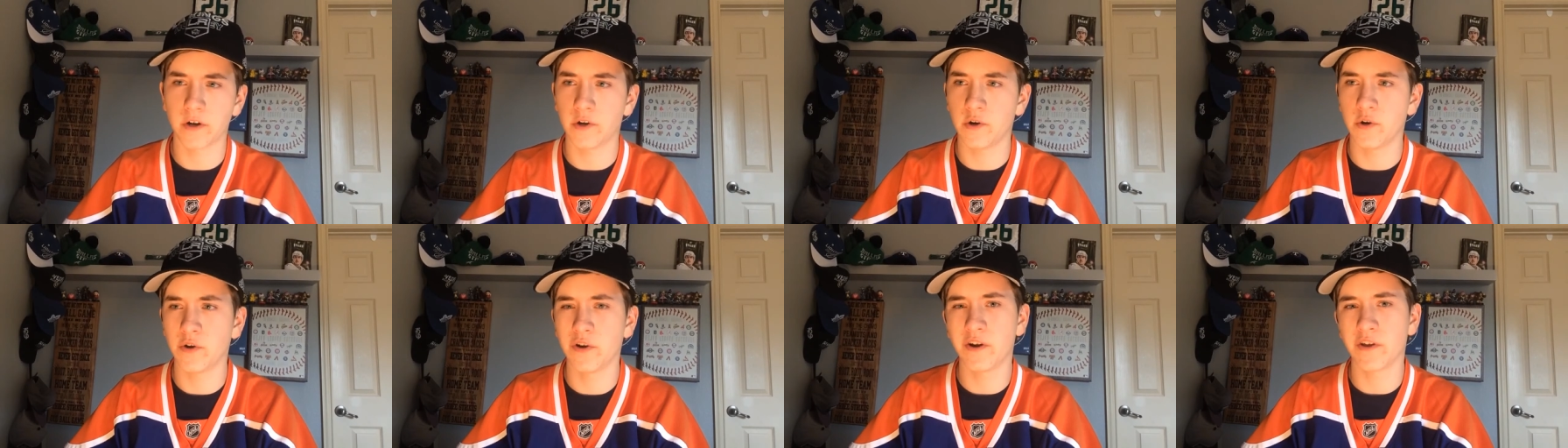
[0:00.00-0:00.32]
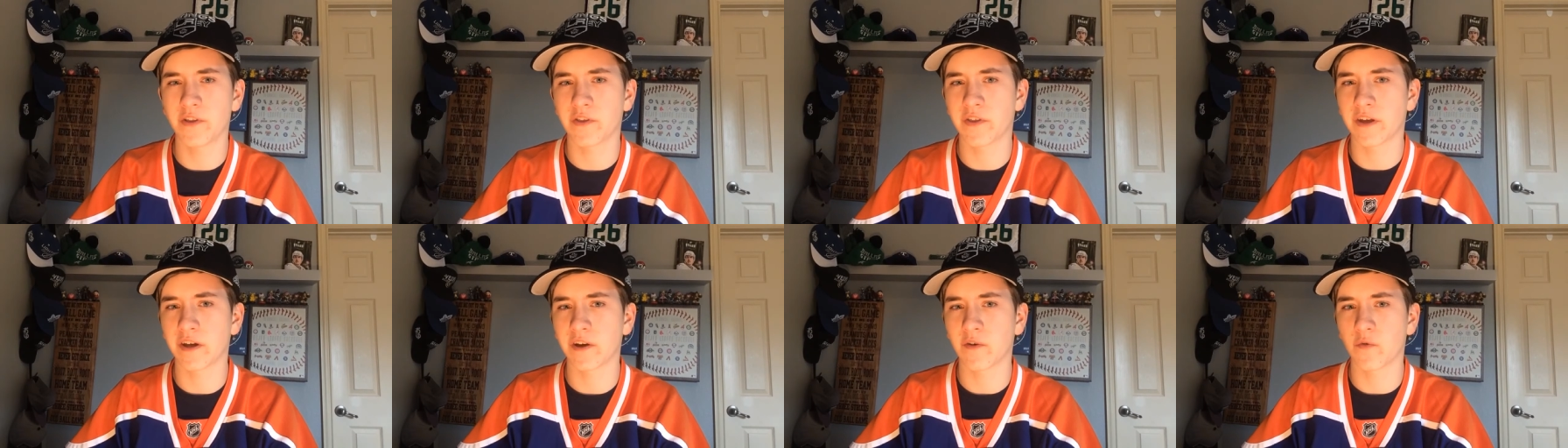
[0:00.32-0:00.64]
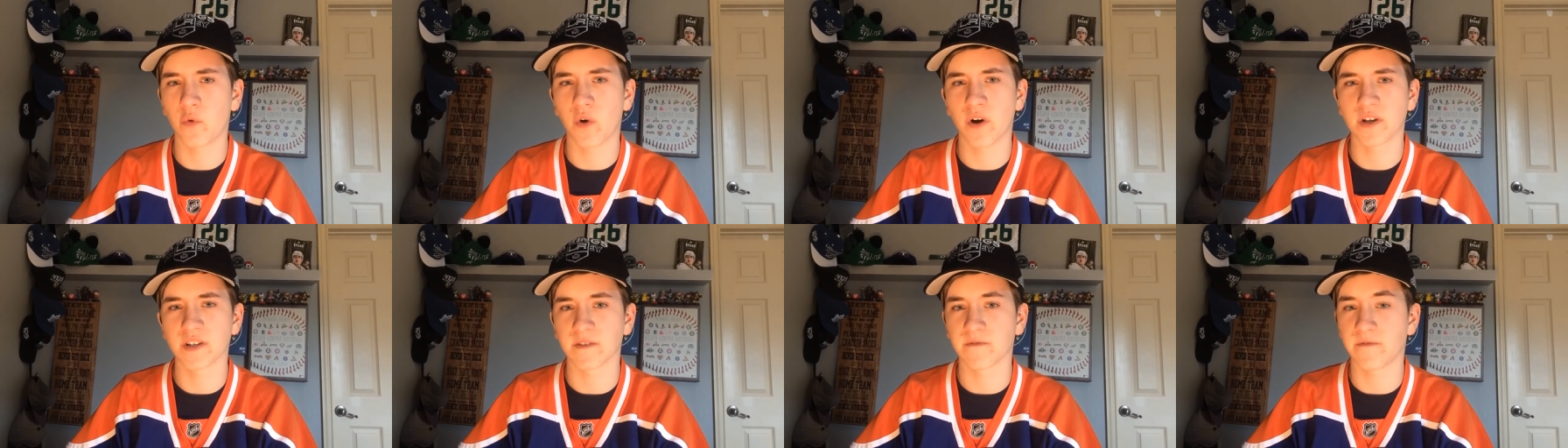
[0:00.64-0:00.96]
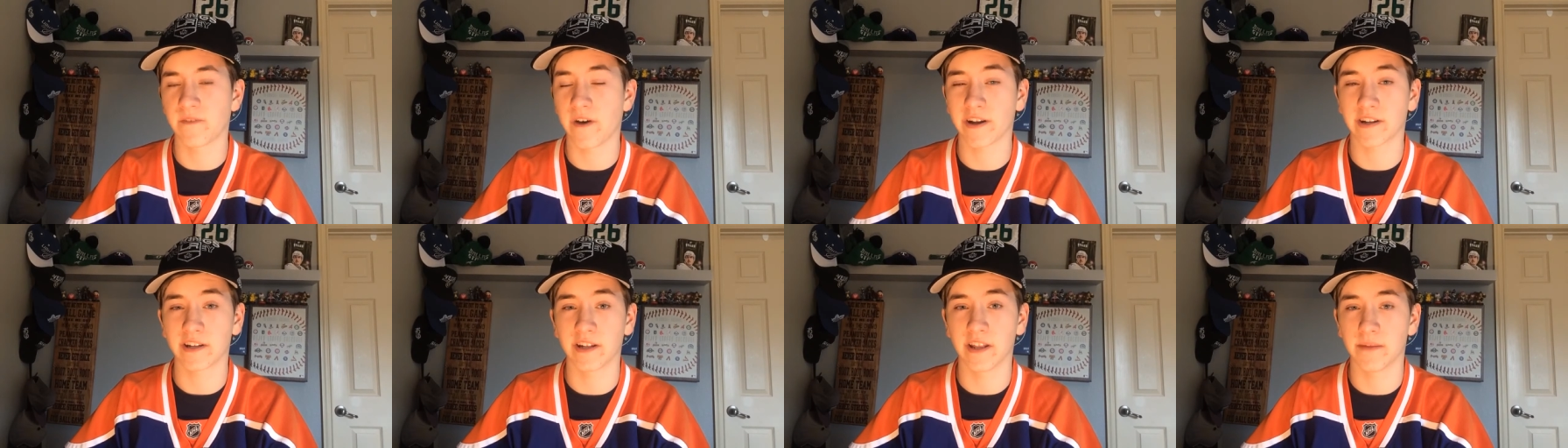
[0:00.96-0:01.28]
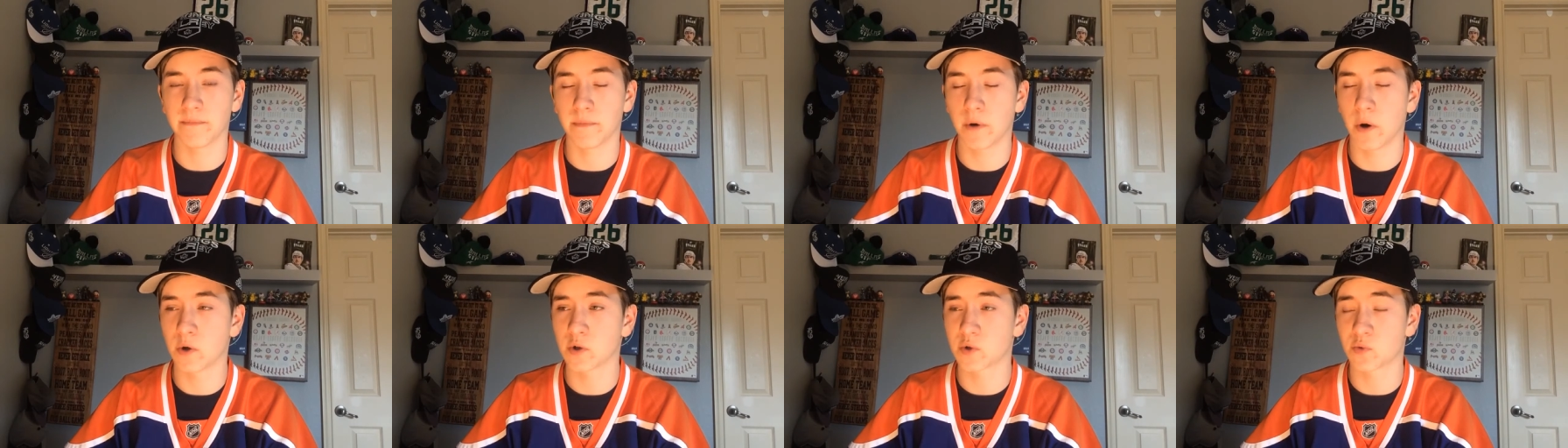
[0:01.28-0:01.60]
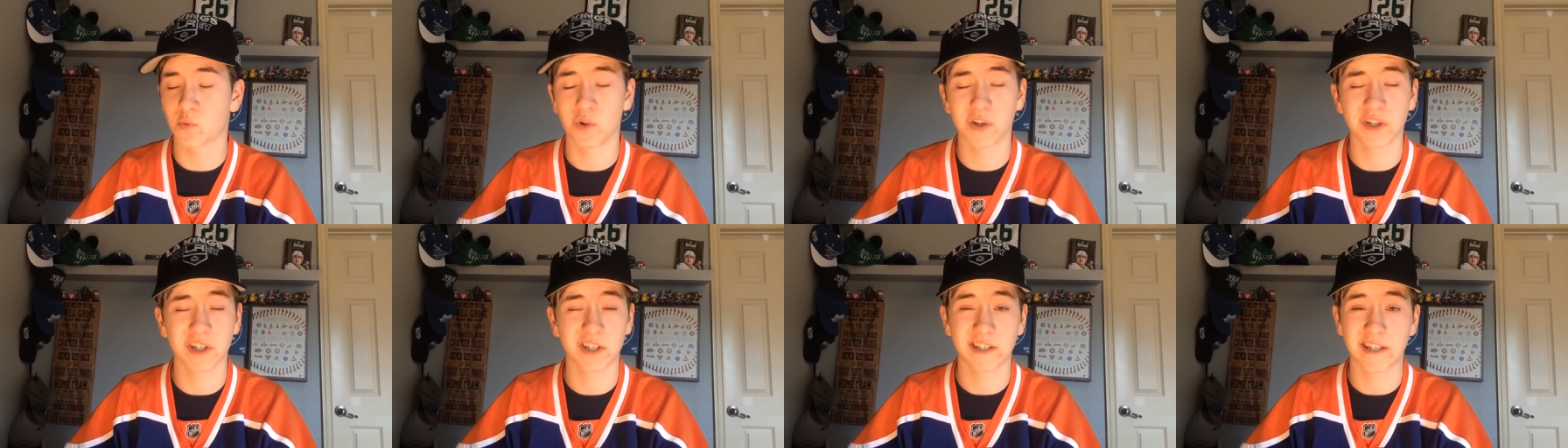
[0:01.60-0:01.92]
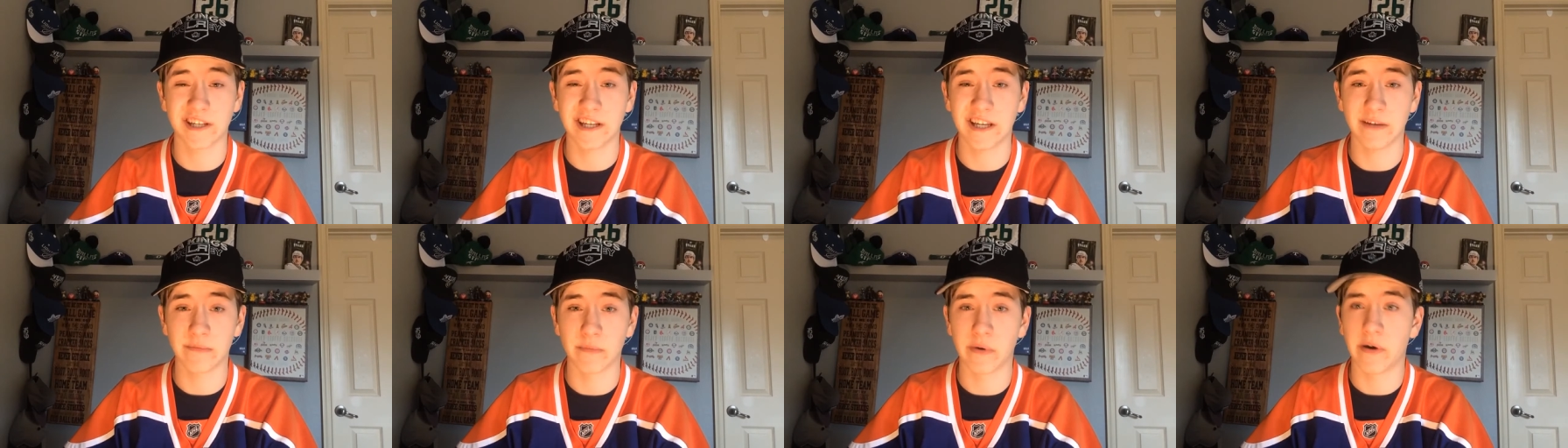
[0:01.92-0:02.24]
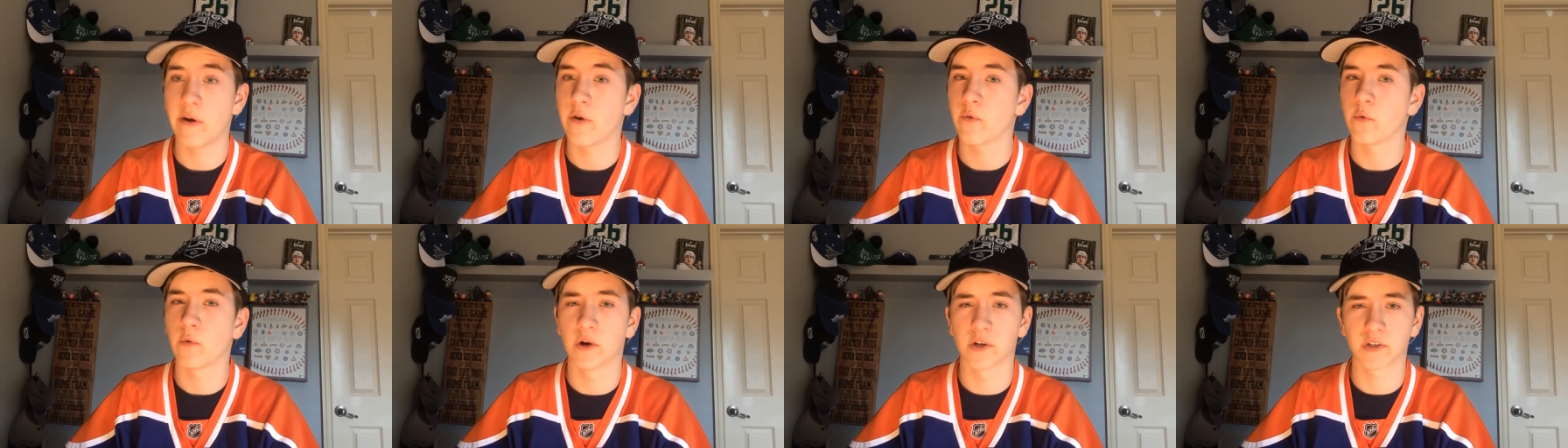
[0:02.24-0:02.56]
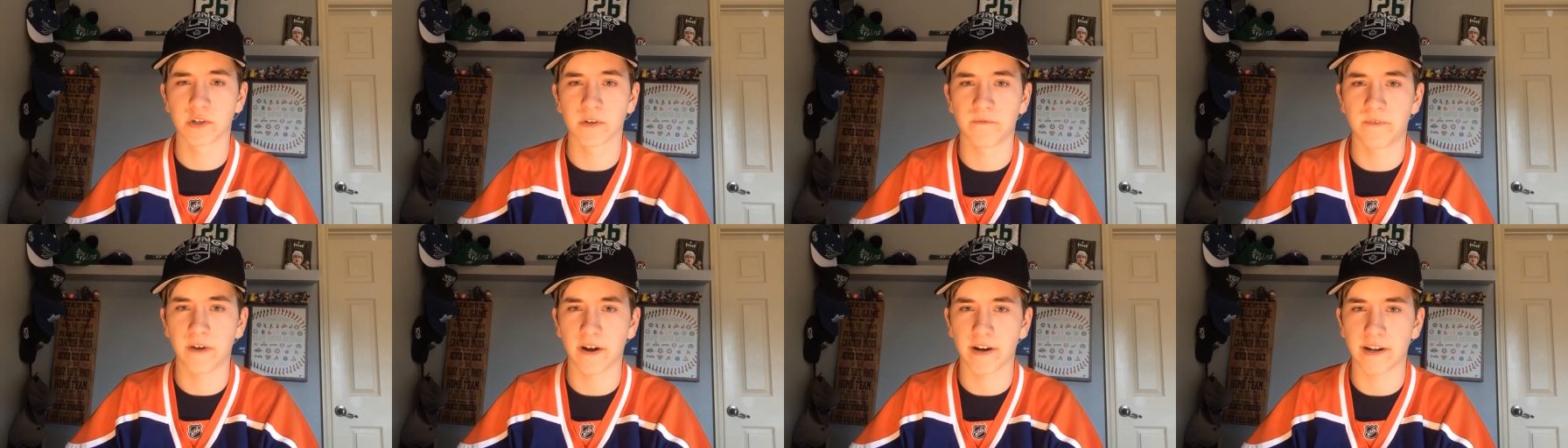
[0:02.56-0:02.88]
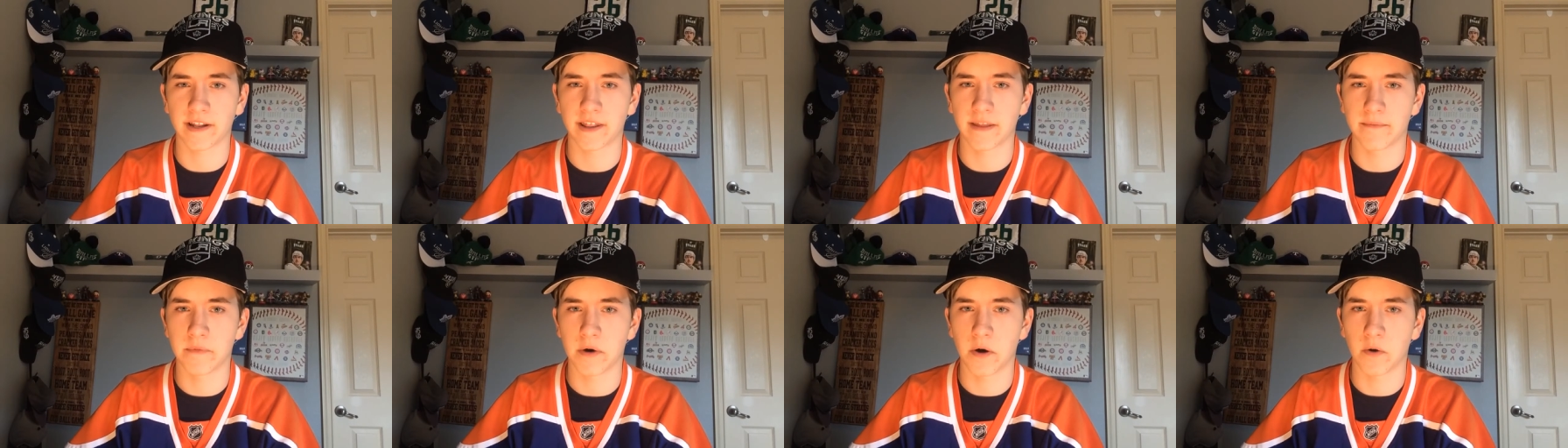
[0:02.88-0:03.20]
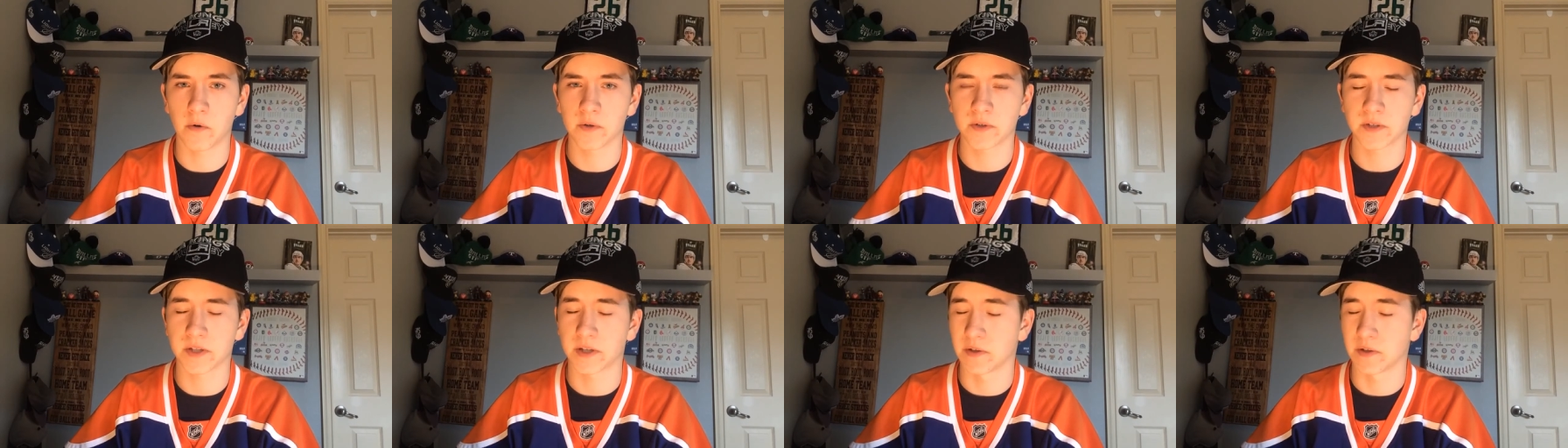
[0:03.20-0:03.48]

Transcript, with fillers: Who you think was affected the most? Which team was affected the most?